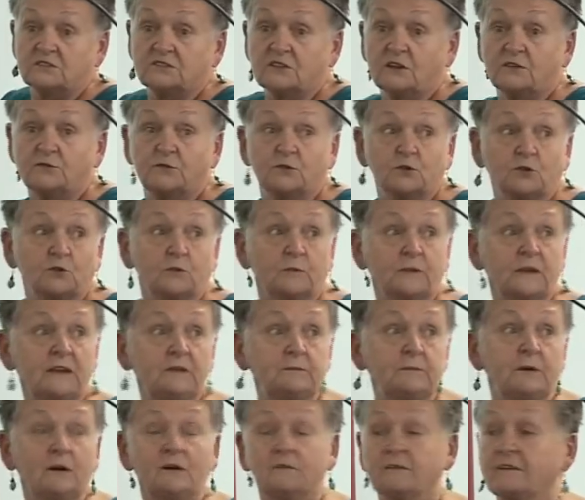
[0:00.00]
So if you do a
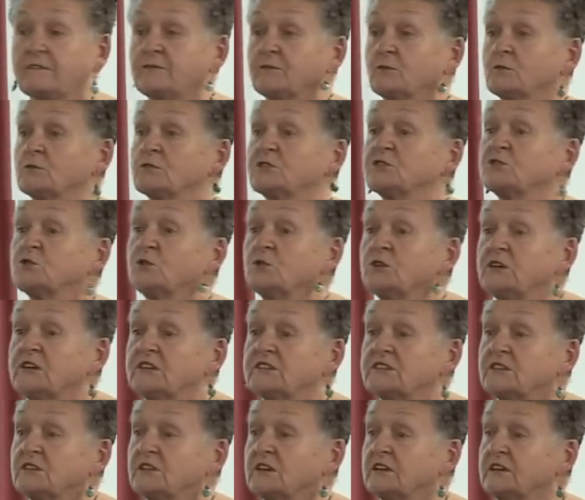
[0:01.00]
big pelvic floor
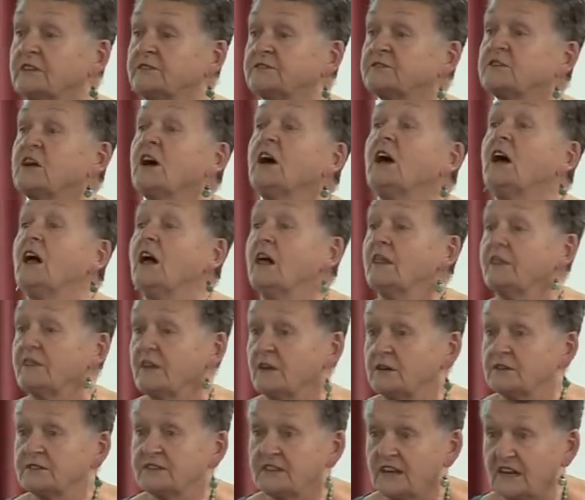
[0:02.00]
squeeze and lift,
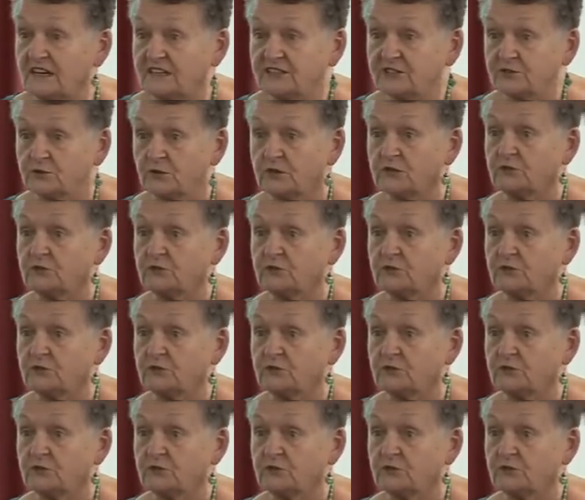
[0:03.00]
those last